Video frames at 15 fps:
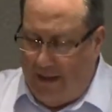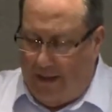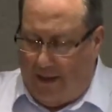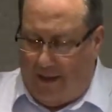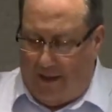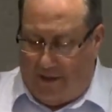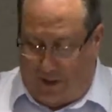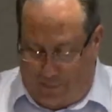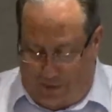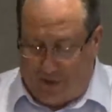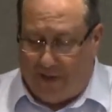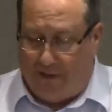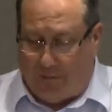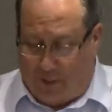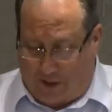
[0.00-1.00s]
Uh, they
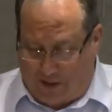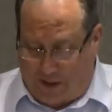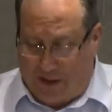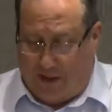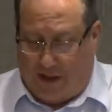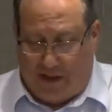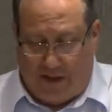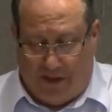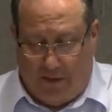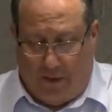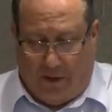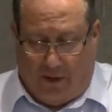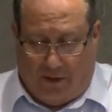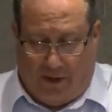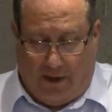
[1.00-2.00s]
must have bright sunlight.
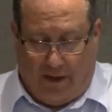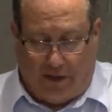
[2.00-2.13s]
Similarly,